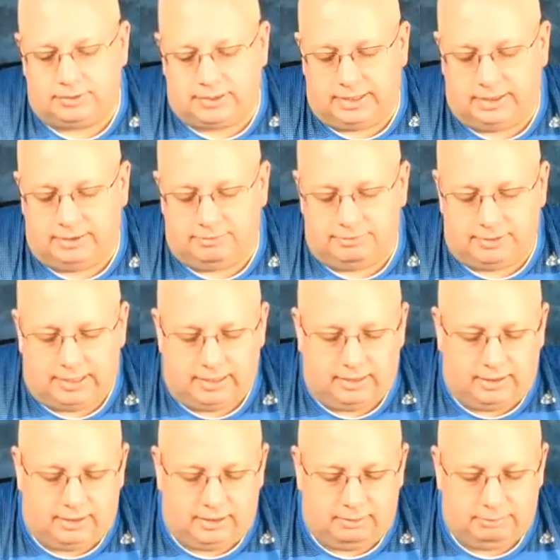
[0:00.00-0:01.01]
If
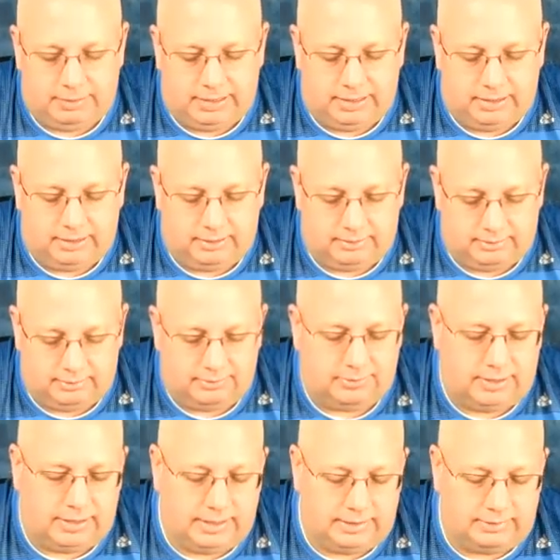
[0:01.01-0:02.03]
Nikon made this
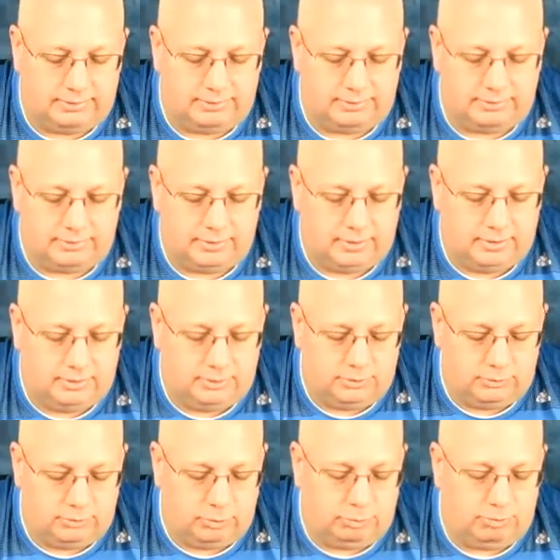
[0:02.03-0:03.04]
lens
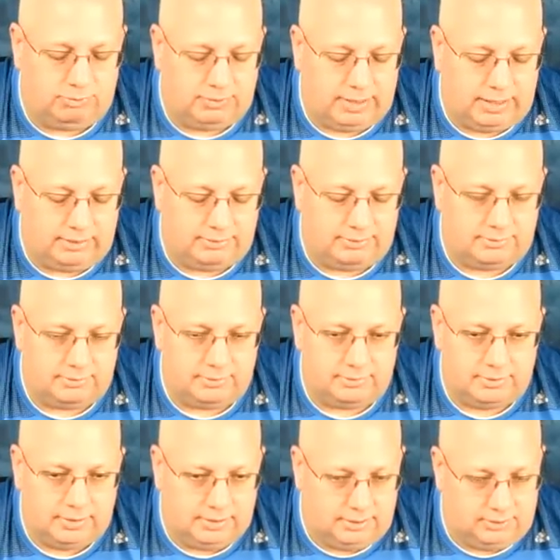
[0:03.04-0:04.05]
super fast,
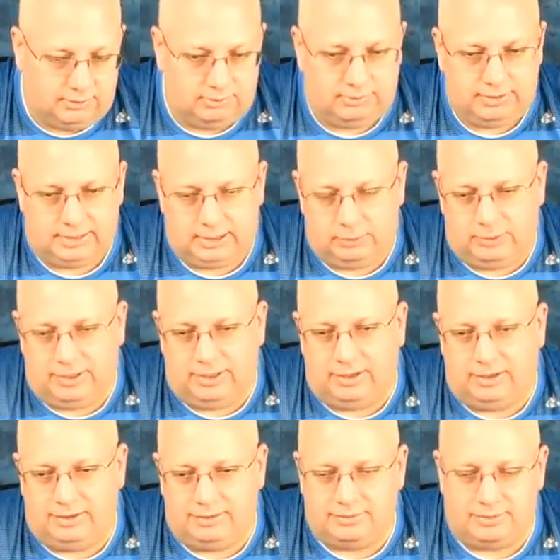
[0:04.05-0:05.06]
you're thinking,
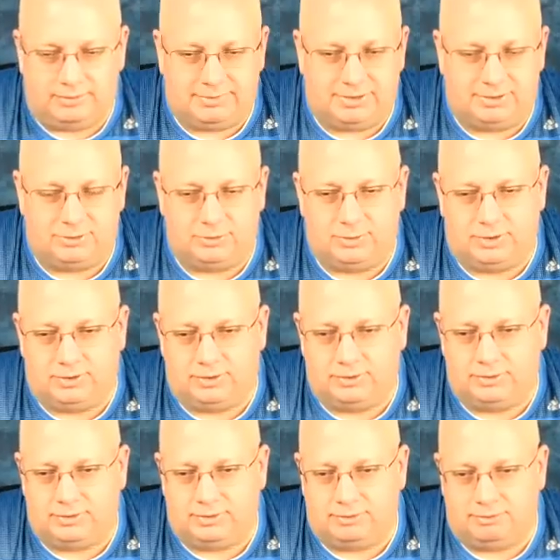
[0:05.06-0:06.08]
well,
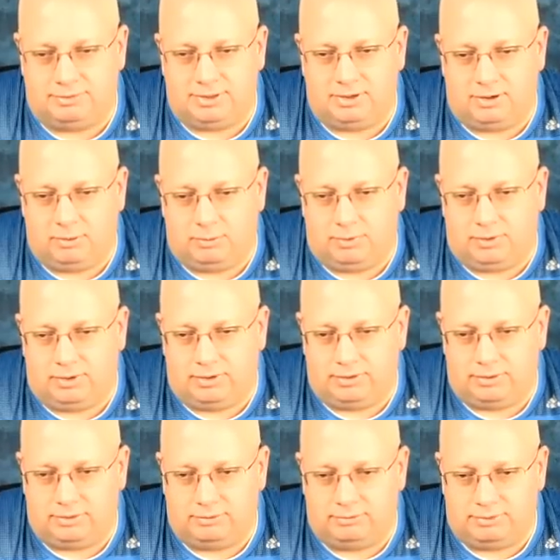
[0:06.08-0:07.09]
7200 to VR1
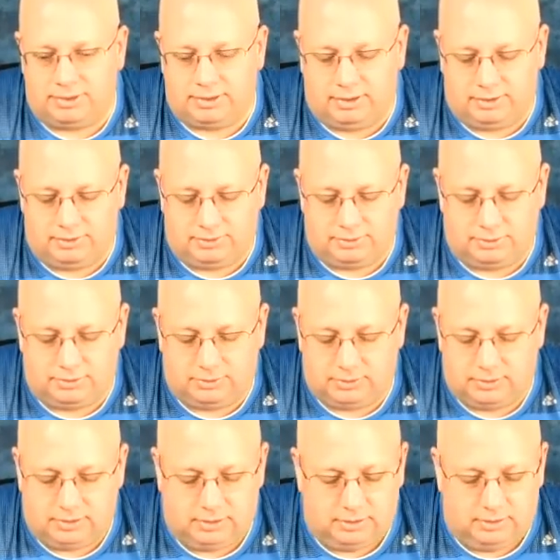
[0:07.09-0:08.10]
or VR2.
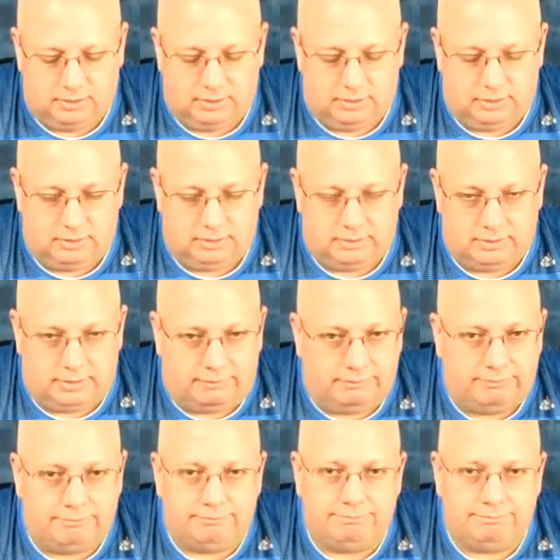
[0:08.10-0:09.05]
No.